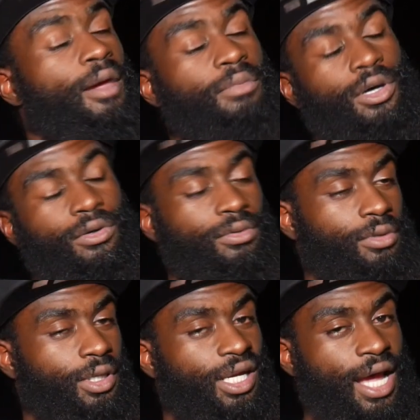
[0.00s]
Bro,
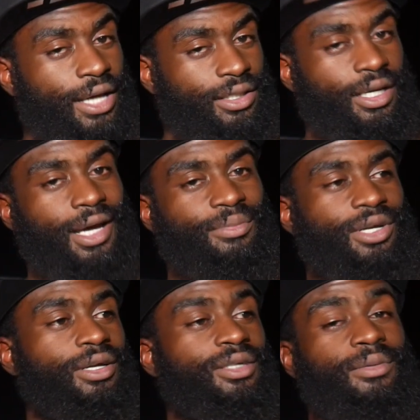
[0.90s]
it has to happen.
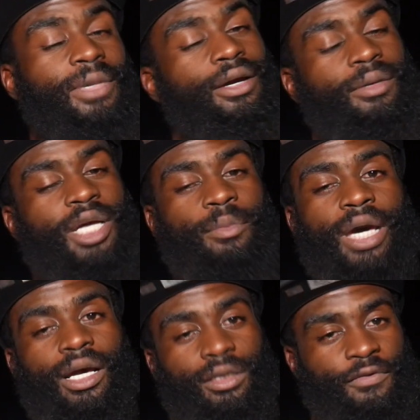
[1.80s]
It doesn't matter. I'm not
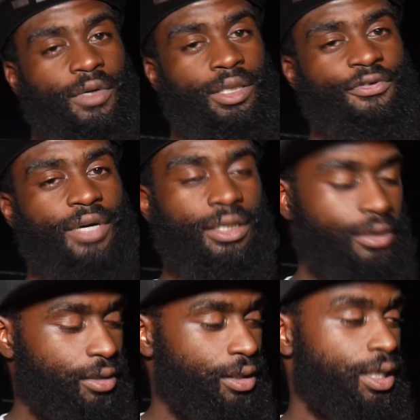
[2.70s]
battling Freddie. Freddie's
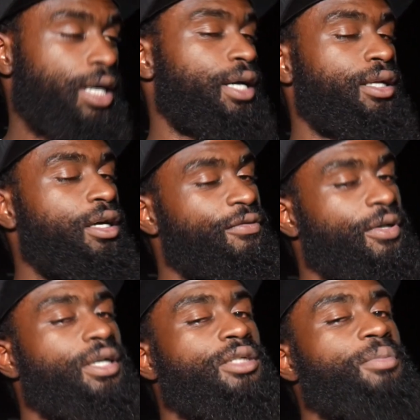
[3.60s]
a good guy. I love
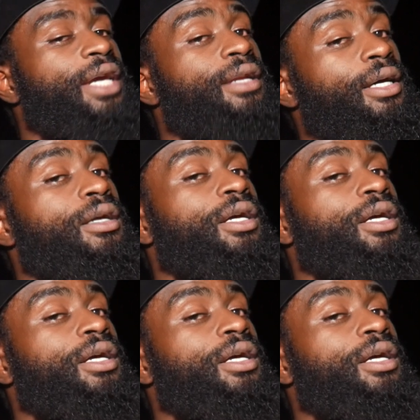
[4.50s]
Freddie. That's my nigga.